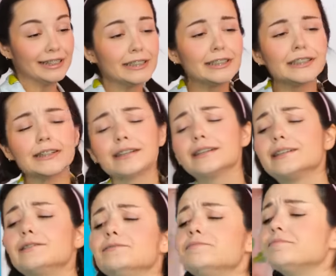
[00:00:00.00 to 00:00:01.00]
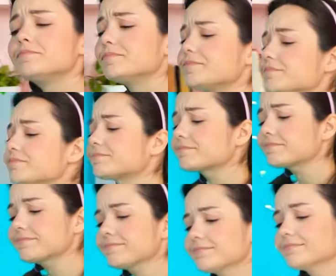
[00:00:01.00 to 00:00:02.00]
it's morning already?
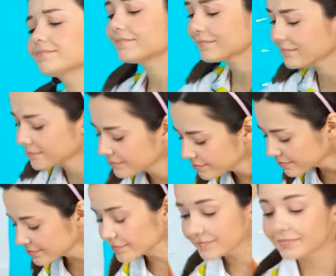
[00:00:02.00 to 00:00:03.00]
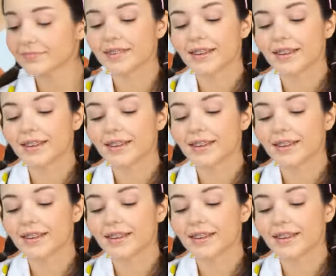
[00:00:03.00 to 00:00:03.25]
I'm so tired.